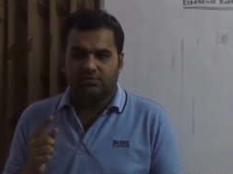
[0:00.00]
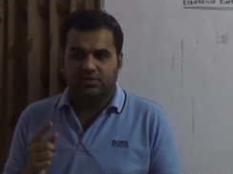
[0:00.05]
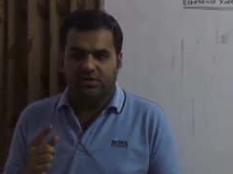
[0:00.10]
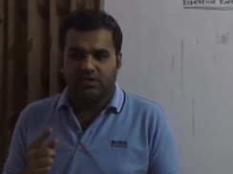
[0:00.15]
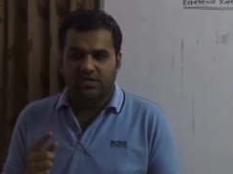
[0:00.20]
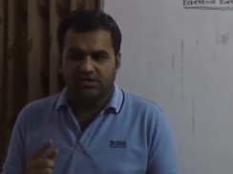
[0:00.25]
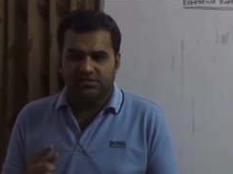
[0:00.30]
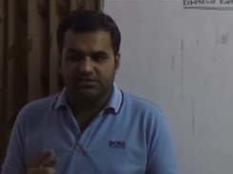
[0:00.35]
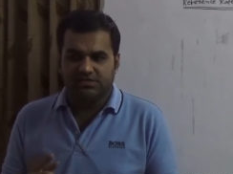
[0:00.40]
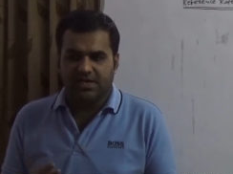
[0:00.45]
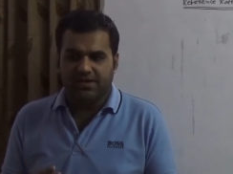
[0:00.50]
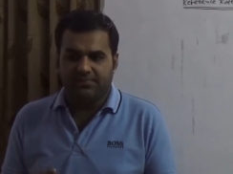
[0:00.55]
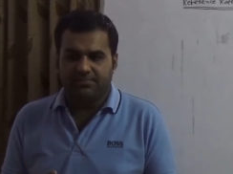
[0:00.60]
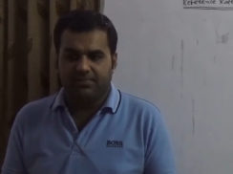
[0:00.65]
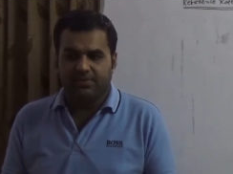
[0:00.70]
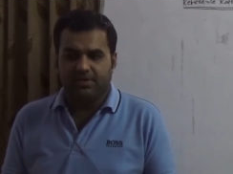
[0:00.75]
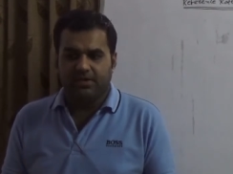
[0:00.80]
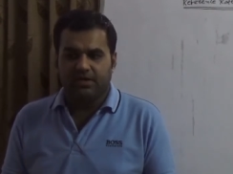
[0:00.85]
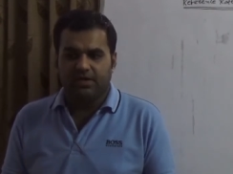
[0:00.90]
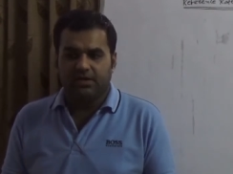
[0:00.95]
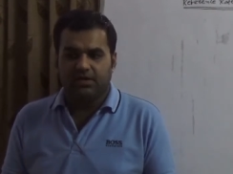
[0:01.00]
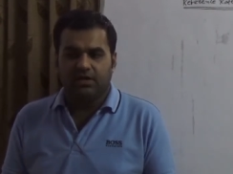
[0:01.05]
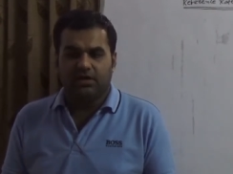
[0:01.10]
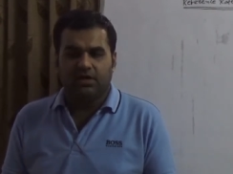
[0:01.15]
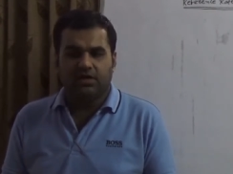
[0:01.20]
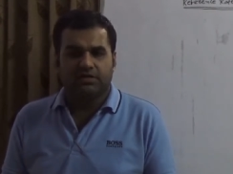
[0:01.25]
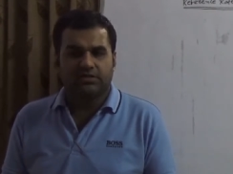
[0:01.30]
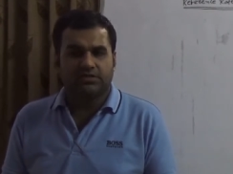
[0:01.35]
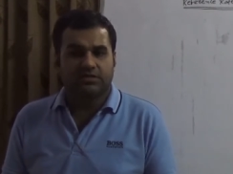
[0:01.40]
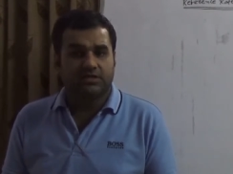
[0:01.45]
example
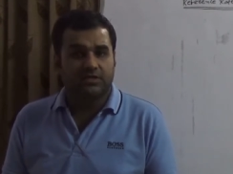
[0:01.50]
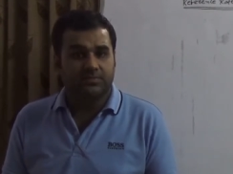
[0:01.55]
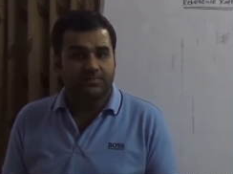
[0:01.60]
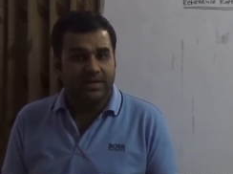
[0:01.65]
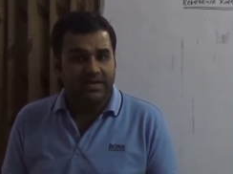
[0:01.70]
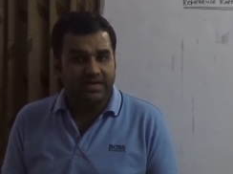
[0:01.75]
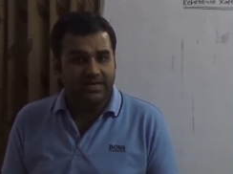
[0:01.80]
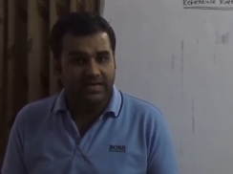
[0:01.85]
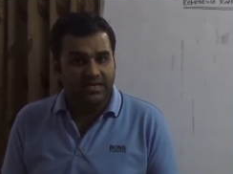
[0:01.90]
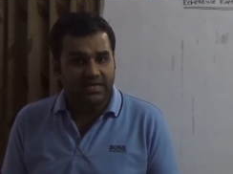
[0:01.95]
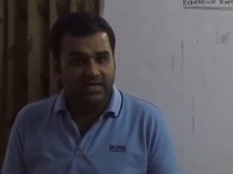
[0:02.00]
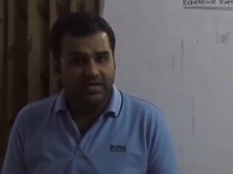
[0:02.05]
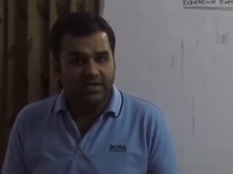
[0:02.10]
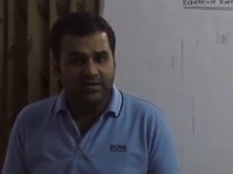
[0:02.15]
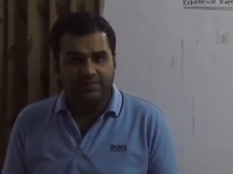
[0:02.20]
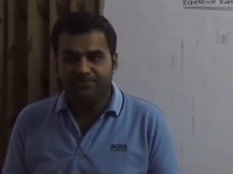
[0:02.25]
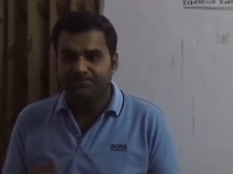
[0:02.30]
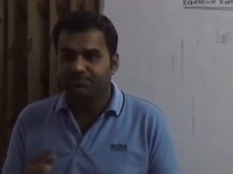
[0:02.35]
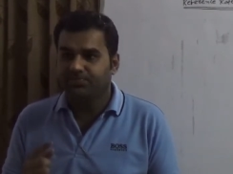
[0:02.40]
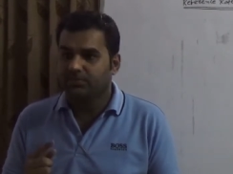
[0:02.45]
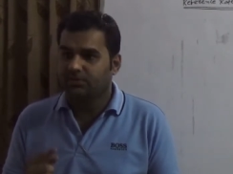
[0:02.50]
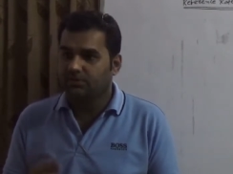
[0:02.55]
uh, third party AR,